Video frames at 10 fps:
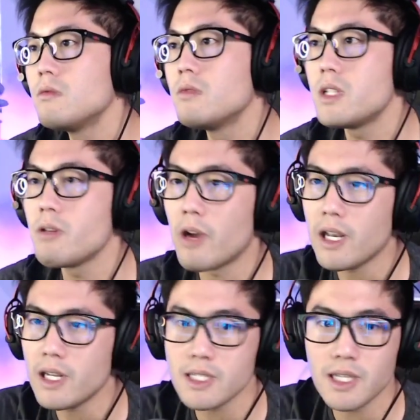Is he
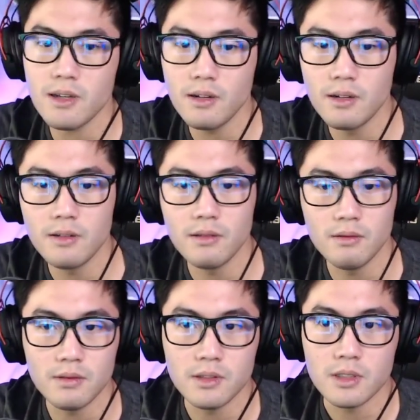whitelisted?
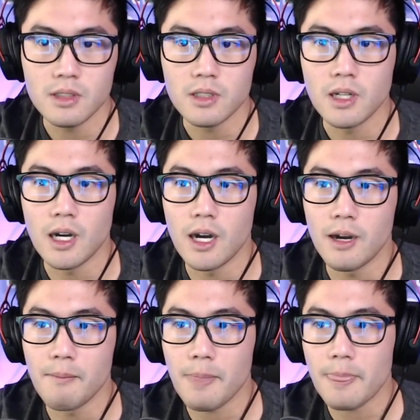
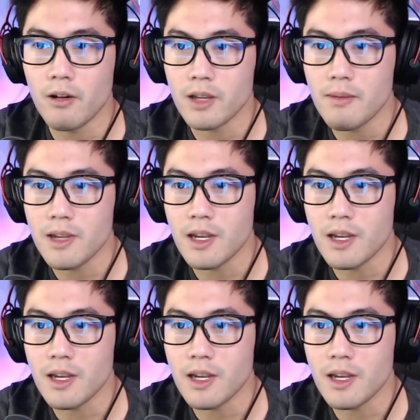Um, oh, Kimmy,